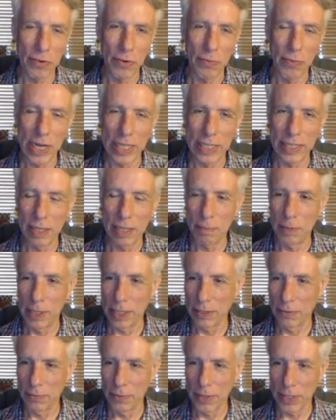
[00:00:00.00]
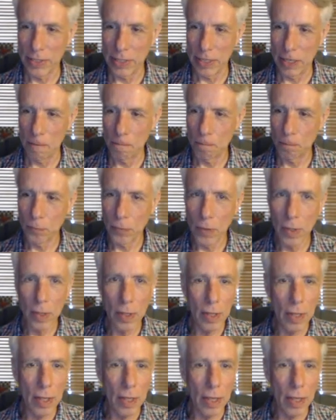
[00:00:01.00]
white doubling the rooks there.
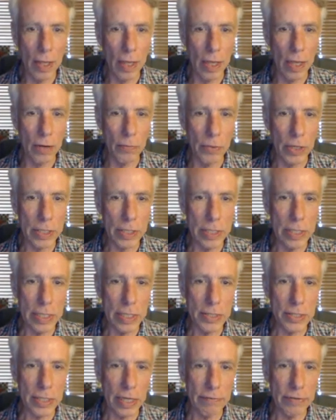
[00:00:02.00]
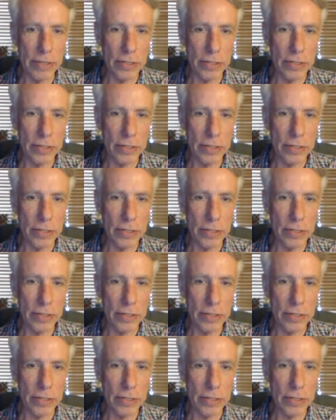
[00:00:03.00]
Uh, rook to d7,